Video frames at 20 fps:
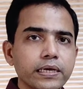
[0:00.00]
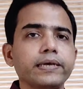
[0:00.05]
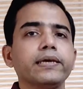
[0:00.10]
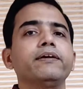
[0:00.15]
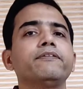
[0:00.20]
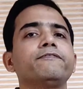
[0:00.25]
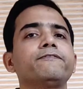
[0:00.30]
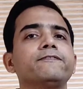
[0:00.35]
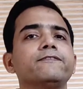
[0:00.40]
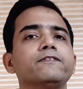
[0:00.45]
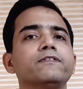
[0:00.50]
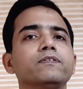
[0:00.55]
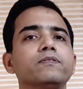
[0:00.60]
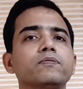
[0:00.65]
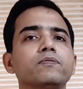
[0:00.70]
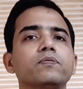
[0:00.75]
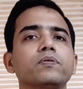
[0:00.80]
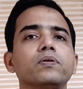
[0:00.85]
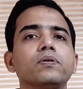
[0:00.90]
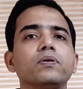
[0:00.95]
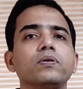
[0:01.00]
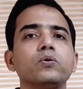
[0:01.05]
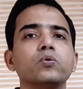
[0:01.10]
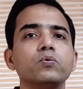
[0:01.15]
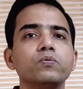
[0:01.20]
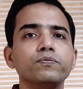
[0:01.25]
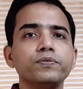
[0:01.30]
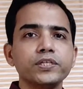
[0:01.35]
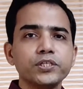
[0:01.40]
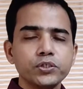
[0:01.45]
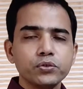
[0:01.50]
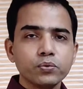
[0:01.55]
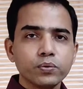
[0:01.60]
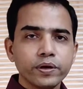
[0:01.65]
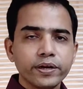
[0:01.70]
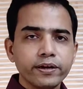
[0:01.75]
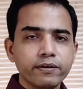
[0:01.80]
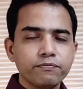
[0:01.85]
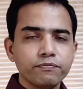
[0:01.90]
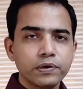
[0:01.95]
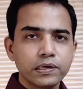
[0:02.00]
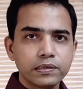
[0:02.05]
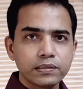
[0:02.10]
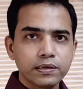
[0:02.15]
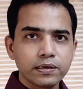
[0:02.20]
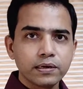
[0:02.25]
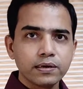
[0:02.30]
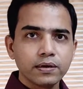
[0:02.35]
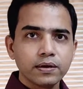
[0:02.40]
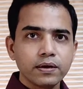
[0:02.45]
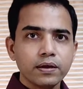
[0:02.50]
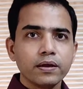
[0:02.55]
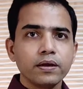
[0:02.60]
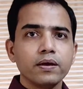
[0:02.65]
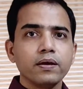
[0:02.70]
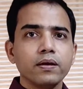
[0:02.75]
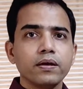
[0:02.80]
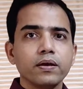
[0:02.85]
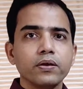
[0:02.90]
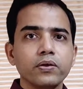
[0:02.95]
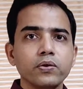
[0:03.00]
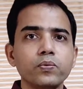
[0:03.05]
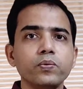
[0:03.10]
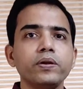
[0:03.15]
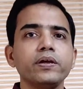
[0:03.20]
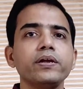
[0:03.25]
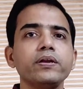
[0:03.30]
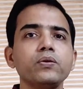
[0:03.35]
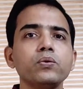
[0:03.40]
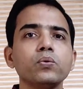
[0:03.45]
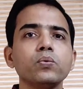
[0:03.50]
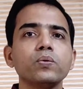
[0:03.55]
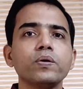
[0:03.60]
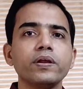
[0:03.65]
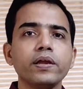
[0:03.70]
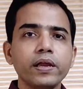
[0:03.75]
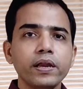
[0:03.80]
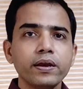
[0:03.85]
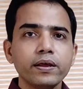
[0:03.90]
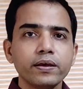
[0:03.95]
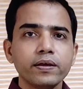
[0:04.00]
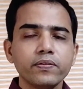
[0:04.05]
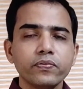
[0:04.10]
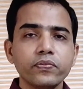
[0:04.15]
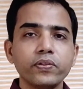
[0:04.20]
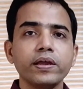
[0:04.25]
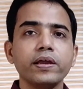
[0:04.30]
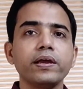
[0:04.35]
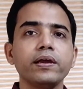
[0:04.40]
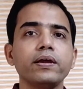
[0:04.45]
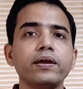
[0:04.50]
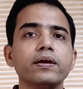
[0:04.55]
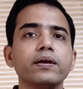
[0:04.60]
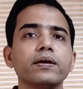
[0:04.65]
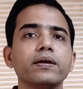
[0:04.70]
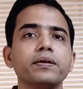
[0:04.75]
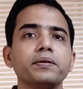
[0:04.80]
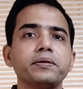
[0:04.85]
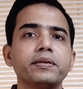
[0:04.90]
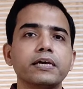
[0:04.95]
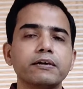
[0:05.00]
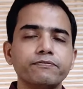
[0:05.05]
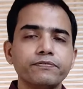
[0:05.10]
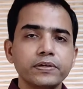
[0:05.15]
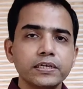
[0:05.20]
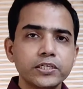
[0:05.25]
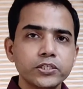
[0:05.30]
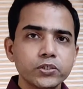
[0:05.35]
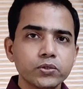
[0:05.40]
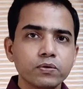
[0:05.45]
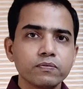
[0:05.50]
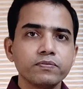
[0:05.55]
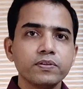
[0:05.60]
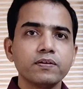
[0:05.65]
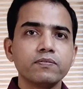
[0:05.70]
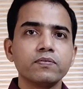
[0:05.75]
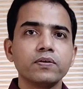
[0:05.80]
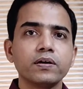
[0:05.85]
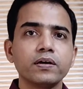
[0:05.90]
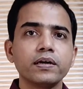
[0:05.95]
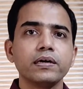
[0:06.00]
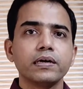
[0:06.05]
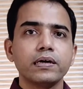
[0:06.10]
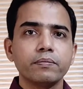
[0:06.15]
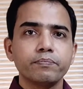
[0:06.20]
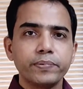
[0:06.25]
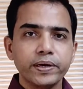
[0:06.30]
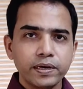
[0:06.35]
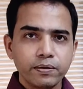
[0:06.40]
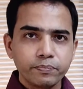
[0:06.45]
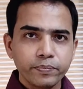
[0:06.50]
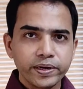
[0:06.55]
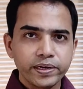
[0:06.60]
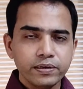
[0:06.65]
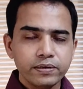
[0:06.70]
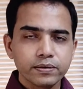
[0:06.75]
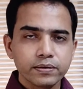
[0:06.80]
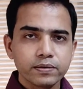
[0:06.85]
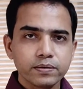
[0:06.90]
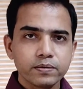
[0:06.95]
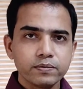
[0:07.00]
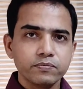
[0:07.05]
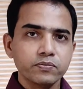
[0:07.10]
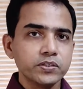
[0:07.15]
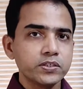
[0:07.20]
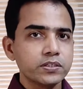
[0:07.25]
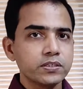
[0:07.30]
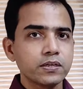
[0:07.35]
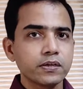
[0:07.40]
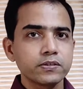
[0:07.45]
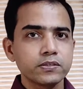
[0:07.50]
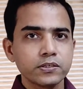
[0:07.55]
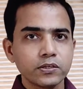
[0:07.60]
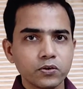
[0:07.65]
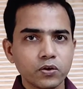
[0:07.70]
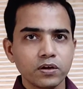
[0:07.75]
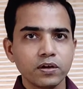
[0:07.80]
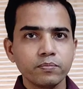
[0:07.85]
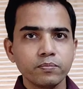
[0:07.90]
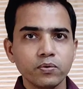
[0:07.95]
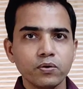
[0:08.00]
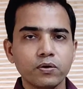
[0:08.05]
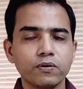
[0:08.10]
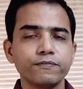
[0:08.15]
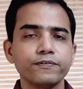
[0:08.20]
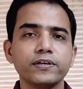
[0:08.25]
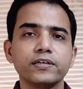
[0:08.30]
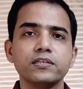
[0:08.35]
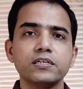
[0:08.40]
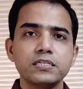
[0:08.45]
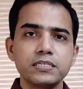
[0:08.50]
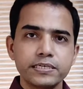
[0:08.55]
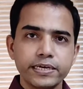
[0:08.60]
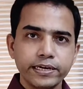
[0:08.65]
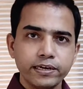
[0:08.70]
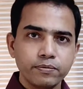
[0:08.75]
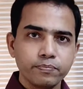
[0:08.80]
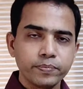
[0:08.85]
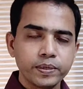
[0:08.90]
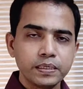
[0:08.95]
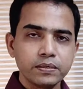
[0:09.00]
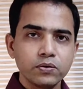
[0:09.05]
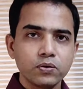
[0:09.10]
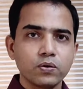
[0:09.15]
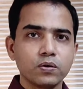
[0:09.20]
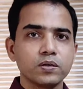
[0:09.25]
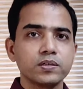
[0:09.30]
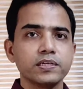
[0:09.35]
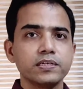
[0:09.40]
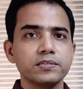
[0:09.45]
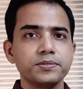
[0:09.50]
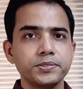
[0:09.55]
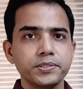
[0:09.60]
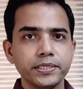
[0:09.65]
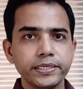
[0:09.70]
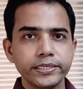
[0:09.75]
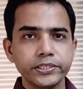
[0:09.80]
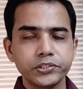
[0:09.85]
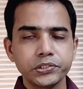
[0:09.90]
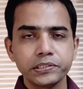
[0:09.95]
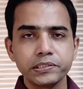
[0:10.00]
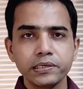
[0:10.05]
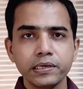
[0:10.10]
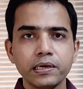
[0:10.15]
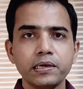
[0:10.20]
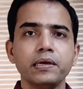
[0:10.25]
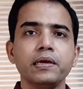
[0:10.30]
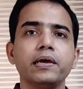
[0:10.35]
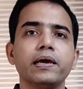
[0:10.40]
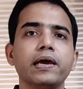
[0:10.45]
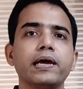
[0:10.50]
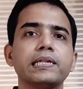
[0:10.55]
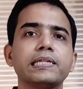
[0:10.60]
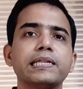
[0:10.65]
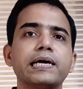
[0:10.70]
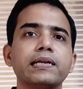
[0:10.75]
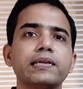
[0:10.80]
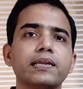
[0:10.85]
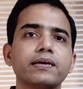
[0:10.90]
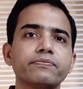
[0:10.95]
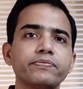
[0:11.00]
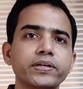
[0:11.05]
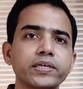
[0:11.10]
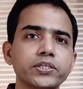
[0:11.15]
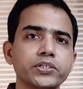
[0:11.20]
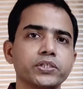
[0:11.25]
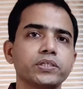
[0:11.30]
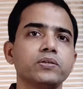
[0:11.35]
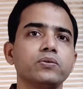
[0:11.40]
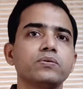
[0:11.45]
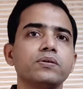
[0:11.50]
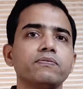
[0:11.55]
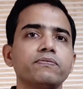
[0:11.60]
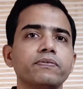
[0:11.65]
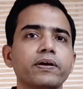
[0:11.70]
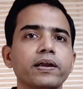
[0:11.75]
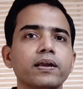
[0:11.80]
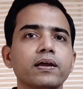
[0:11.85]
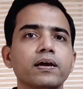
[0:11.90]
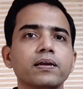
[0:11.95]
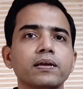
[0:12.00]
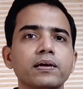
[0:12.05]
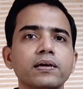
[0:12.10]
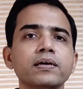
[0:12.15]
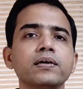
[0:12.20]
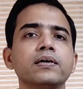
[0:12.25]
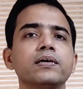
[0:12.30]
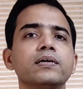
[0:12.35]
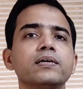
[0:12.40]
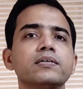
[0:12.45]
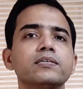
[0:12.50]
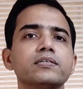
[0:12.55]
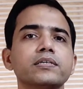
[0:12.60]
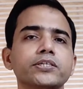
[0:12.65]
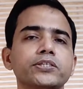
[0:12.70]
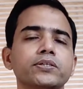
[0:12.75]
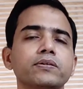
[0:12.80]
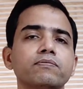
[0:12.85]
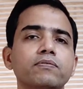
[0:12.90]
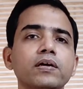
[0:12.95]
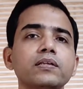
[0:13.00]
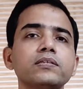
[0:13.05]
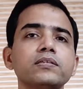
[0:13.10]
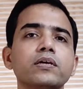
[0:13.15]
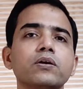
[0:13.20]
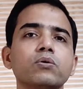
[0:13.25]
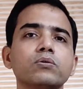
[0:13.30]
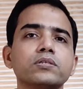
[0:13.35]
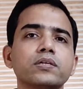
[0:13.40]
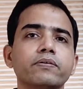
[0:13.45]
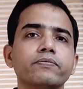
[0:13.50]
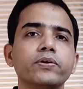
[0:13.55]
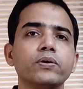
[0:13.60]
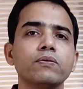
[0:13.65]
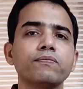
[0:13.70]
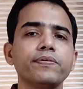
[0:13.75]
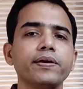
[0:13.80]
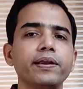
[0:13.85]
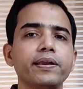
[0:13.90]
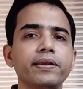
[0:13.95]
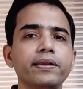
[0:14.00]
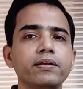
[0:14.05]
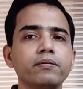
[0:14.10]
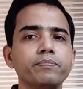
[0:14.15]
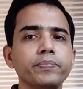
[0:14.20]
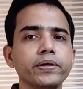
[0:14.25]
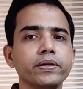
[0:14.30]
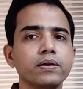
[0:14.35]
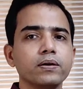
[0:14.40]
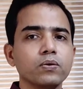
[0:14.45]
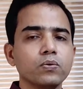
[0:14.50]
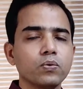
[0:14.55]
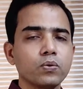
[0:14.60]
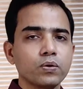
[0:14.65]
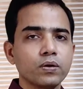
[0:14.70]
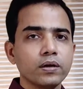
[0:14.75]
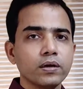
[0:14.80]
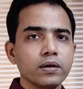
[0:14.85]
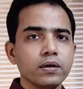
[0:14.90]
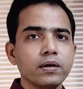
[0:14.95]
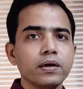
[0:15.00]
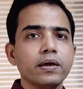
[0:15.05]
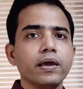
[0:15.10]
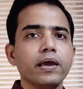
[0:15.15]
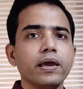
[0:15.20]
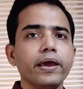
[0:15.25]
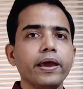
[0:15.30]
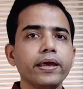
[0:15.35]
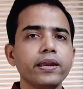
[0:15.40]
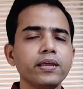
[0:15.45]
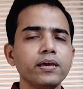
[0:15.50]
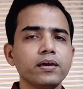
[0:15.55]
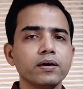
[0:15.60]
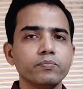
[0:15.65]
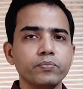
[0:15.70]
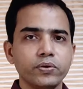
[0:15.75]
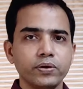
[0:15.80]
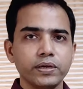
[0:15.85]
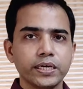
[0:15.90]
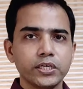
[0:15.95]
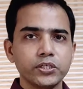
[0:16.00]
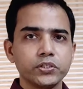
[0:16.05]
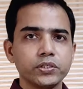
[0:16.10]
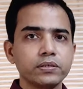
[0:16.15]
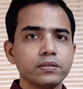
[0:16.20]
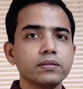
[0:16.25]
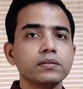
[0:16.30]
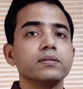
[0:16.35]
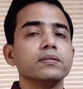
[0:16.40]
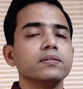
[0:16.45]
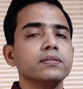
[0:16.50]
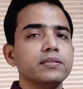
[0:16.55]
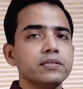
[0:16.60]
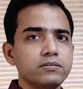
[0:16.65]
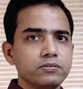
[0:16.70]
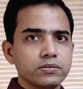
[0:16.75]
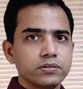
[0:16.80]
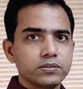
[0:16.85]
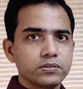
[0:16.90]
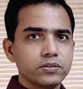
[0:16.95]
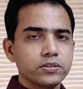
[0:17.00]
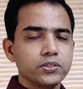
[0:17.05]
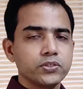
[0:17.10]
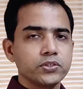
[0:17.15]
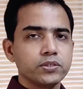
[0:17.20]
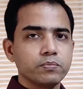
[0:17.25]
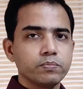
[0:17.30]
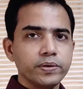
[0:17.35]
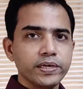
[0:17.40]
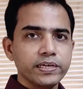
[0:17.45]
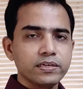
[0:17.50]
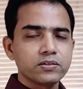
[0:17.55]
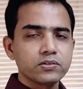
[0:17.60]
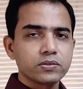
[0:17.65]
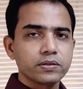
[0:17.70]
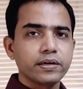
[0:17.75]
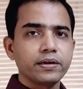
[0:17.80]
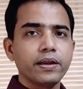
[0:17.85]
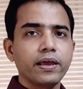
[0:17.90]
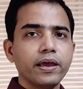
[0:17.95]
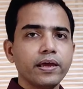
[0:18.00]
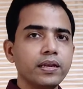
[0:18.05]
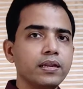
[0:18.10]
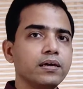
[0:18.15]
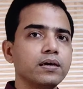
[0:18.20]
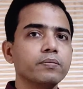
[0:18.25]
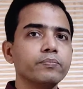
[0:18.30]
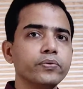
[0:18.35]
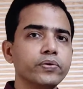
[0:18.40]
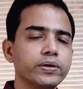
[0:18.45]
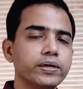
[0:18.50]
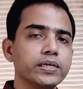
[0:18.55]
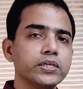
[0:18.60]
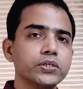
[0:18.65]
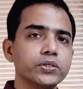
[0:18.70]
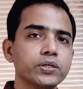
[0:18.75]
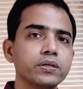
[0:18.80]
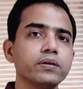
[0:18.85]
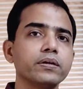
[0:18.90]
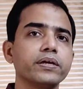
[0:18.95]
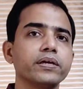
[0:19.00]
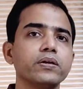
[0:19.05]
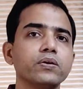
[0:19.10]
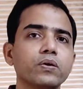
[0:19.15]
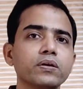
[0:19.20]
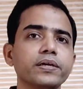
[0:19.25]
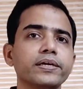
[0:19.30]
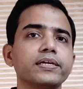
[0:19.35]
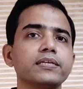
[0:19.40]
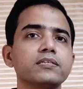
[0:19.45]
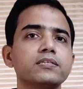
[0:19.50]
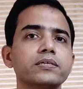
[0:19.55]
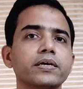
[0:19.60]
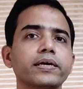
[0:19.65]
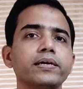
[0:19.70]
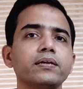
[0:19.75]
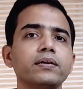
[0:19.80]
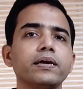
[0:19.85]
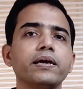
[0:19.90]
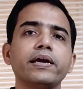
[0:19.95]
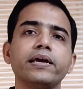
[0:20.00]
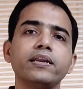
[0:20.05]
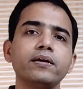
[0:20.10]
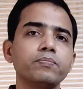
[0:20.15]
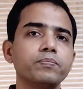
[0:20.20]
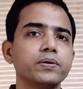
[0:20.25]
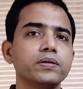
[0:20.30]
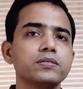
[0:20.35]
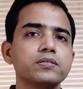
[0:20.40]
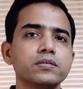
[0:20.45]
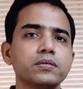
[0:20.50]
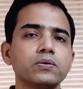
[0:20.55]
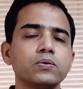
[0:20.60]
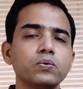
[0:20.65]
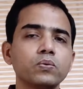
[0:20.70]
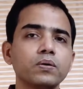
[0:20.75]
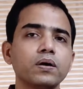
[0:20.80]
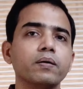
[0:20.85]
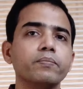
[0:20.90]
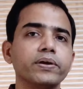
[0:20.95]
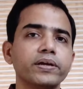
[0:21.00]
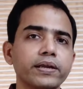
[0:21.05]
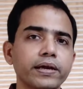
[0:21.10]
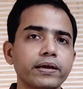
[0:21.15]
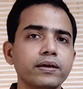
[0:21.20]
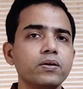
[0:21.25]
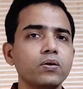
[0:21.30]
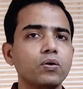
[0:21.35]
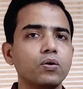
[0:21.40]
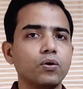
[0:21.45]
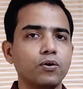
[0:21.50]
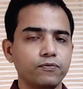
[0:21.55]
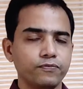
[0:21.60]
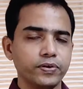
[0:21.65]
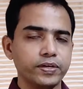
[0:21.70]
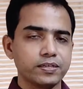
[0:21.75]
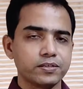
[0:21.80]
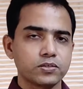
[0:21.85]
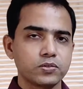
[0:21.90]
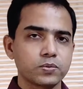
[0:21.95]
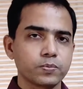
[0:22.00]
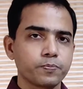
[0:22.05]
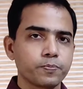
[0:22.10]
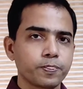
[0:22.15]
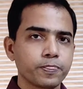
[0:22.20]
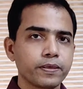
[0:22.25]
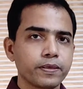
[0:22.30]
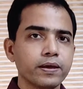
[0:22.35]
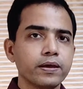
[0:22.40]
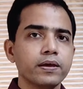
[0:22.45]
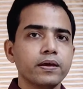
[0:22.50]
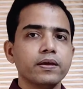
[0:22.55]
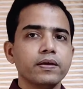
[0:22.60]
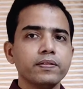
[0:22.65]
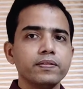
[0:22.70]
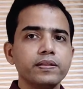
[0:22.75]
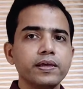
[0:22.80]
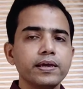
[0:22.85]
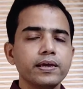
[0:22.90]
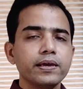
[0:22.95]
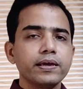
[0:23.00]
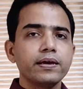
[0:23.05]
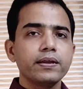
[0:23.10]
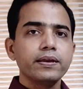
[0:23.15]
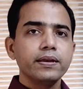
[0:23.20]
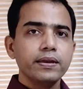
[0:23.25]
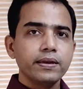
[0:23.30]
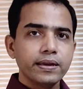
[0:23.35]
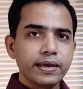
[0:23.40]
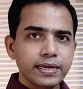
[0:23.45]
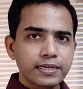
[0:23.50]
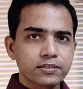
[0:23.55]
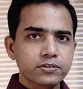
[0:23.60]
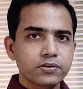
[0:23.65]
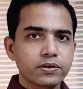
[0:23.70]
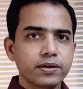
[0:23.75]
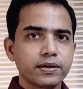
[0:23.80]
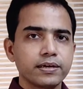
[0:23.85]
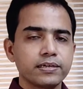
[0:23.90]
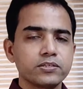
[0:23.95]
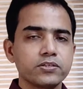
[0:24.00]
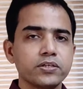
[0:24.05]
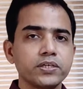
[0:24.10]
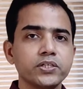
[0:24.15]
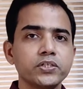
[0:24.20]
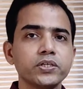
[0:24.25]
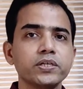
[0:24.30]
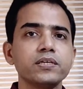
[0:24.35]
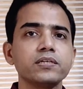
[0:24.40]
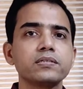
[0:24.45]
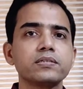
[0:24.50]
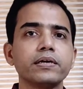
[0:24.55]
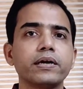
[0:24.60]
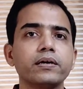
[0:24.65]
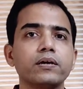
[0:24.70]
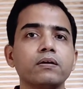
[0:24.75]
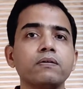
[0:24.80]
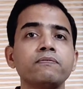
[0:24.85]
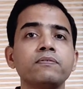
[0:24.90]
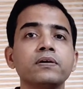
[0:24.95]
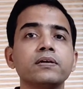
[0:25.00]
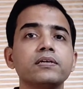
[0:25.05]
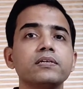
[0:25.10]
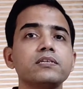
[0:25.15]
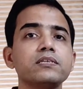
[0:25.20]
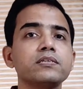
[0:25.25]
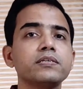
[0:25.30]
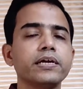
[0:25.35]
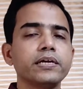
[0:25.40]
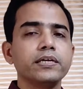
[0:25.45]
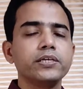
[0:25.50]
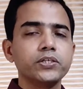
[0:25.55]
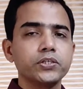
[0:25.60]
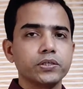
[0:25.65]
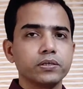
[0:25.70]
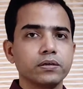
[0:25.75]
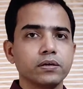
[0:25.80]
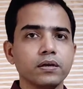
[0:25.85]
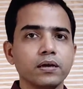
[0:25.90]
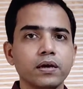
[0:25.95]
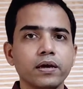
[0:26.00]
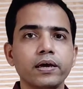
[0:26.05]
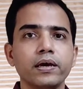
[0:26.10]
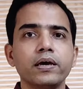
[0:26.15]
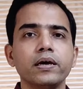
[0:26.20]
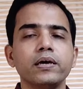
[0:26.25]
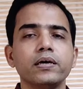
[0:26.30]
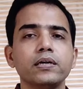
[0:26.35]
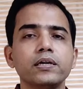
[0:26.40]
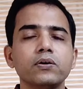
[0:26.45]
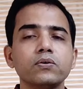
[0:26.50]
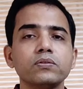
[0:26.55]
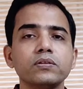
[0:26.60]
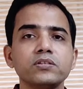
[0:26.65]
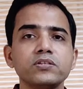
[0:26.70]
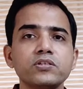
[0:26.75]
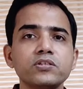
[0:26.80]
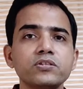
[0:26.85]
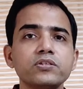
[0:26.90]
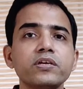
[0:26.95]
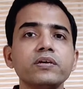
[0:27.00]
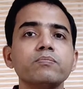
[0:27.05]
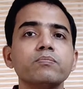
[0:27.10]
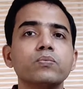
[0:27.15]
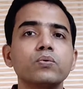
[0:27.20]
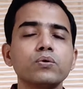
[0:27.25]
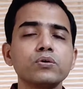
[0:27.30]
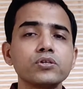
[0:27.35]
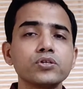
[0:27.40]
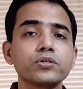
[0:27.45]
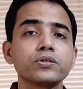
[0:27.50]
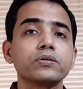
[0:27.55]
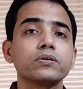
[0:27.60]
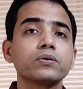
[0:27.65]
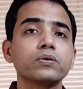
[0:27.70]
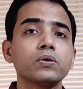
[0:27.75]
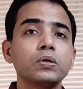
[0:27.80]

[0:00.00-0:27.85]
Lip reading: if you wish to read further, you need to read the definition of the word abetment, which is a synonym of incitement or instigation, and that definition you will find under section 107 of Indian Penal Code. Any communication, this restriction means that any communication need not incite any person to commit an offense. The next restriction is that of sedition. Now this is the most